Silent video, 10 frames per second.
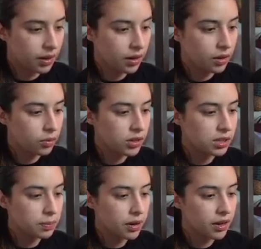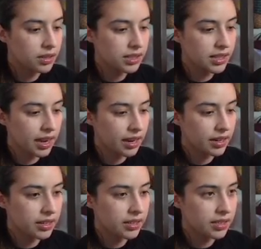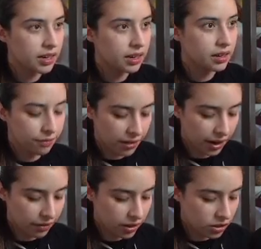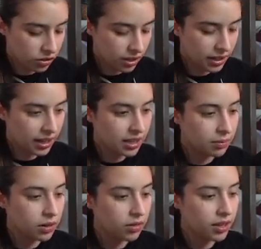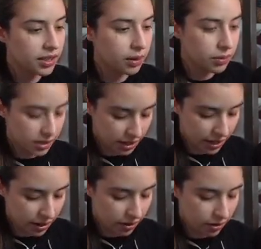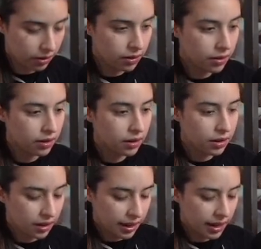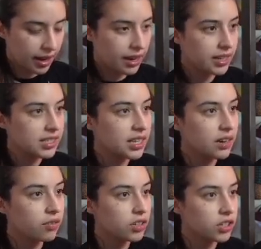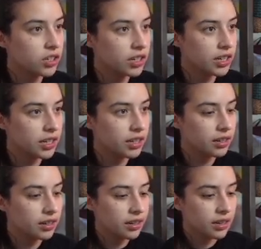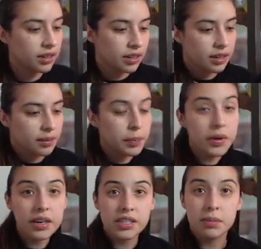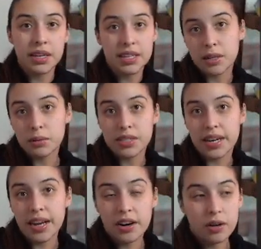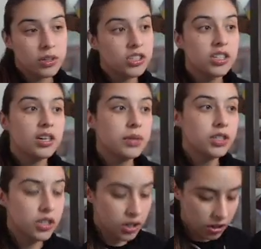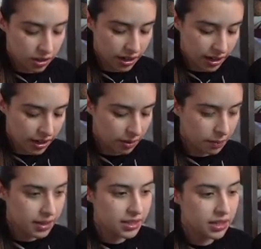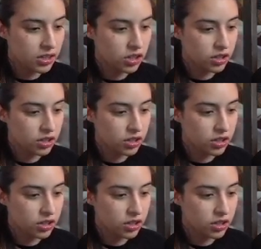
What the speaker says: response status of 500, letting them know that there was an error. And instead of returning books, because there was an error, we're just going to return a message,